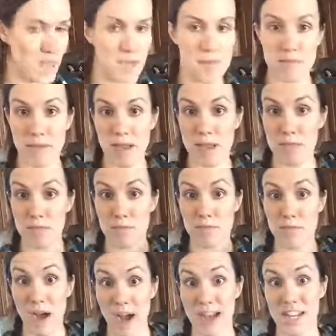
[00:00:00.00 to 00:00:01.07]
my
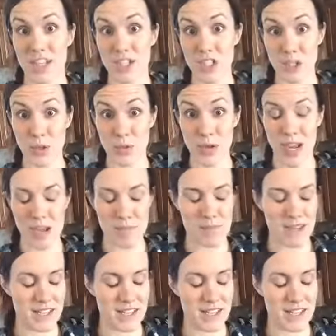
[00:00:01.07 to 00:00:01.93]
body tune-up,